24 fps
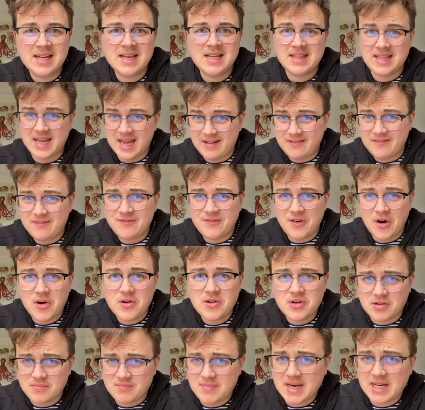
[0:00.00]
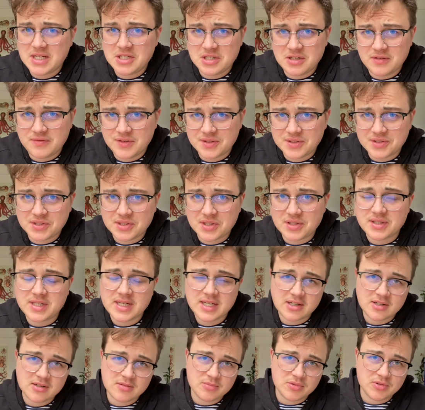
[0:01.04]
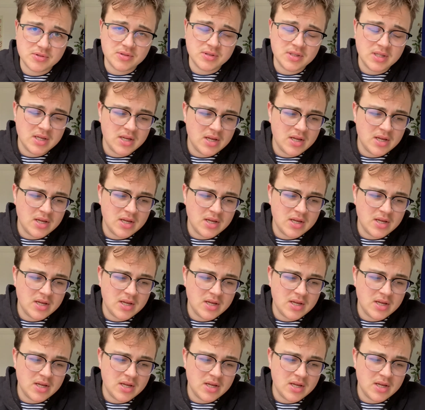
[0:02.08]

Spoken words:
that photo makes you feel so terrible,